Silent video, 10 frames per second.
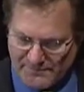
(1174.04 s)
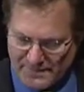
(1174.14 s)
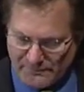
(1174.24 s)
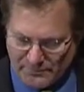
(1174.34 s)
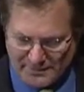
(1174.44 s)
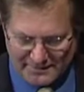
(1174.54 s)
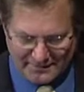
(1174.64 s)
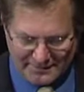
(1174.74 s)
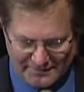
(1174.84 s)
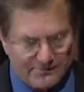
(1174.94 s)
But okay. if you really
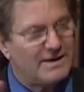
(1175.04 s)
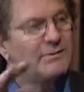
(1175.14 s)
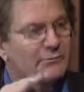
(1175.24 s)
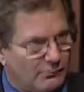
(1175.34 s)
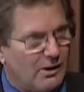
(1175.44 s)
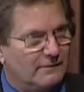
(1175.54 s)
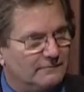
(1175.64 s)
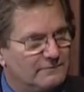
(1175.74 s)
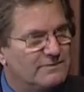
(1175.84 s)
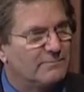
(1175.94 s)
look at, but he was wrong.
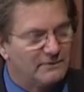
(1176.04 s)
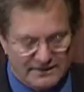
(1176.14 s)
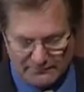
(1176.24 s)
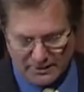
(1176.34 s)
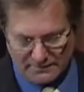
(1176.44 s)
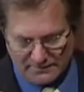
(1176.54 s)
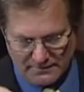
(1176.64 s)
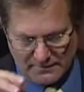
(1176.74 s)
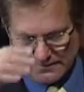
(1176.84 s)
He was completely he's wrong. wrong.